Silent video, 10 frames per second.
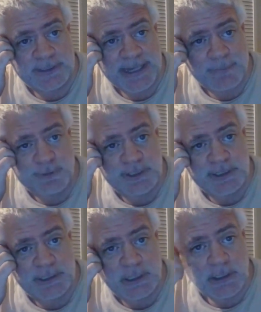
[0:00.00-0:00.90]

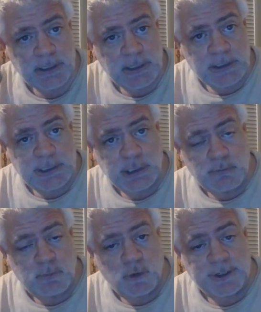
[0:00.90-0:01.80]
Captain
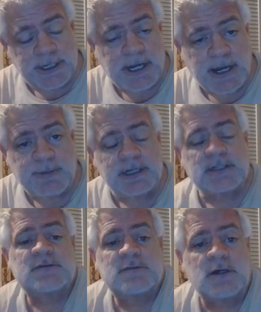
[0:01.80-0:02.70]
Killbourn
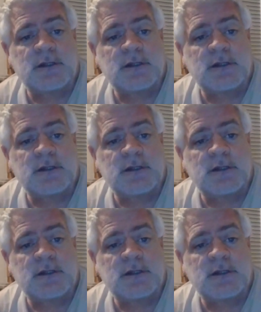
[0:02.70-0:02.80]
Comics.